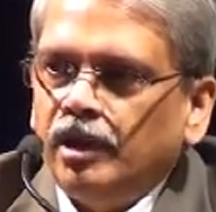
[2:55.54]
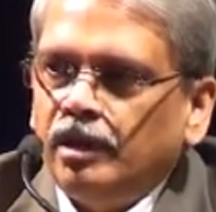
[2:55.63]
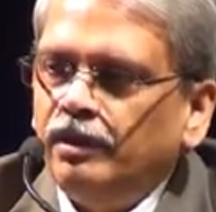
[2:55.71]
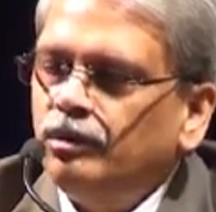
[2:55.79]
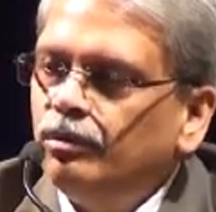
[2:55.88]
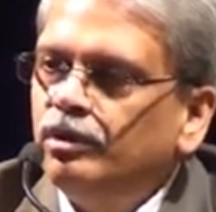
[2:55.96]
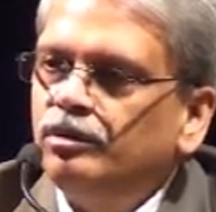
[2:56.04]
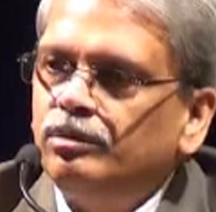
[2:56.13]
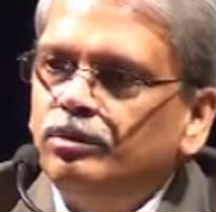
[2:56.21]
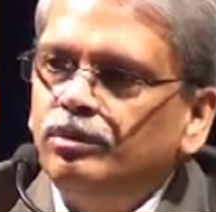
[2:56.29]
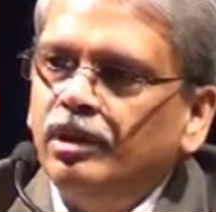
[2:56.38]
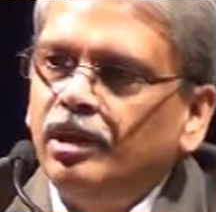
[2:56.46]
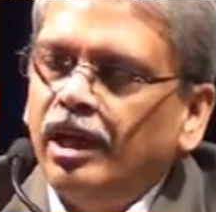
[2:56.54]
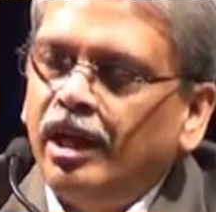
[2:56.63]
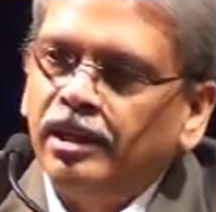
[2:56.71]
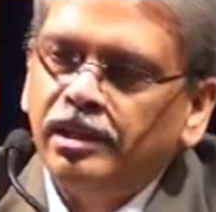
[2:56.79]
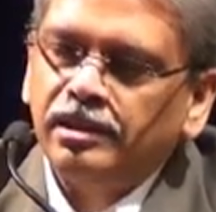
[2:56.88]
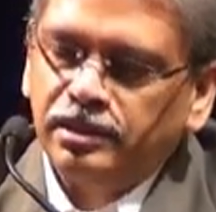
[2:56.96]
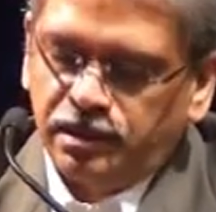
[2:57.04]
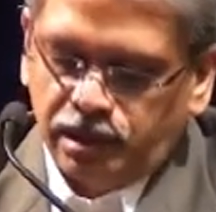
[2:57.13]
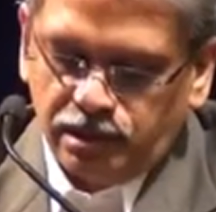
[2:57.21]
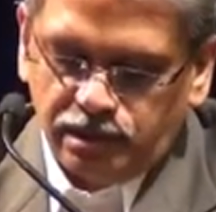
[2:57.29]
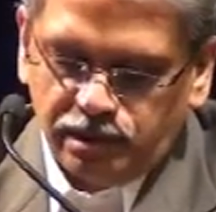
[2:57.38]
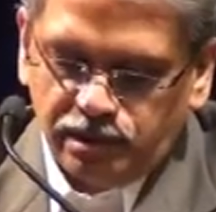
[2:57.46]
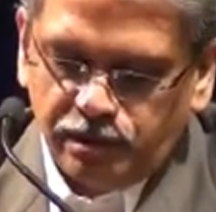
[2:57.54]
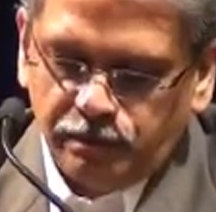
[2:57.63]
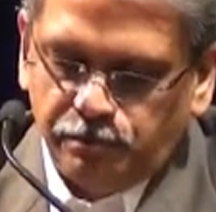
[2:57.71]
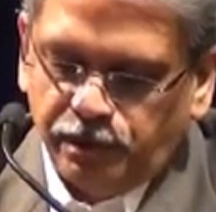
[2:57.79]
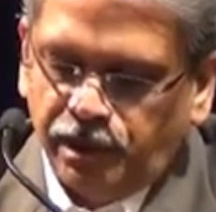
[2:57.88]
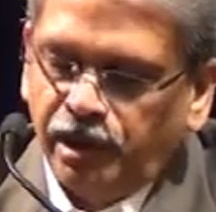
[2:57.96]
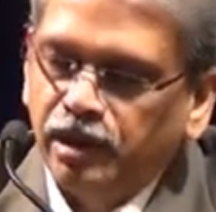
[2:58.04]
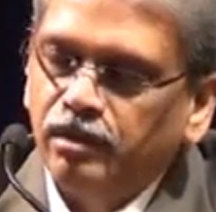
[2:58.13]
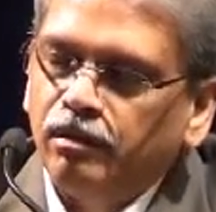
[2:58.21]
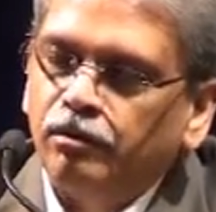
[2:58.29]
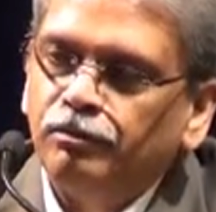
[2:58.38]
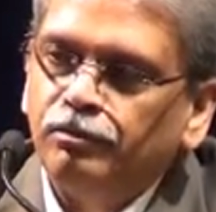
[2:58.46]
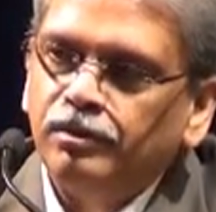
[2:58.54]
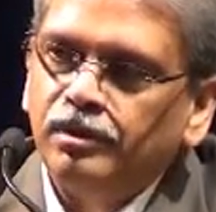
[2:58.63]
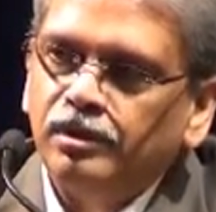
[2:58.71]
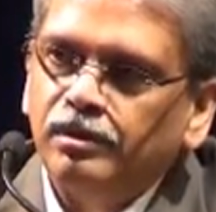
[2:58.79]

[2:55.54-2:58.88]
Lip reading: And we're going through another such period of